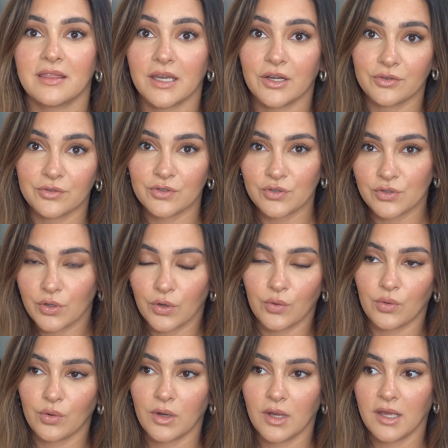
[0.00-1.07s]
They are
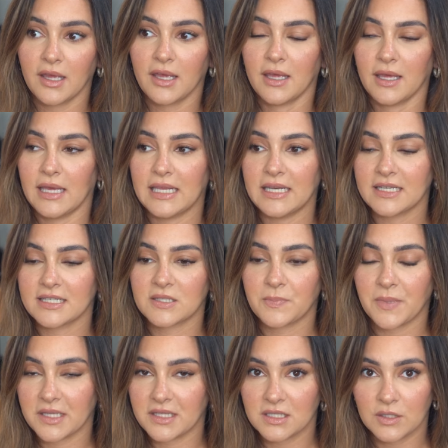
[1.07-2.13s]
so
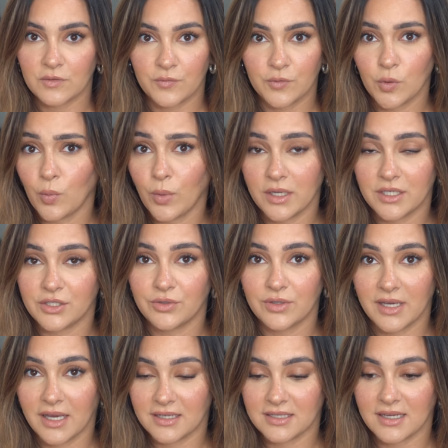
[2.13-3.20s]
inexpensive for what you
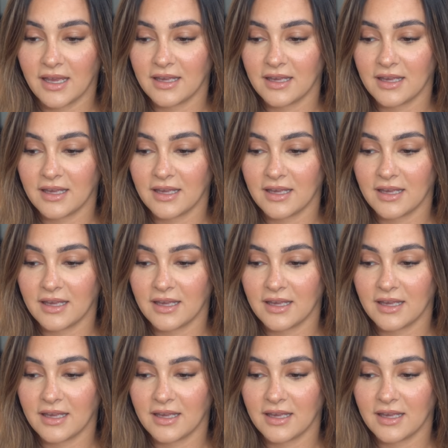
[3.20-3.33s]
get.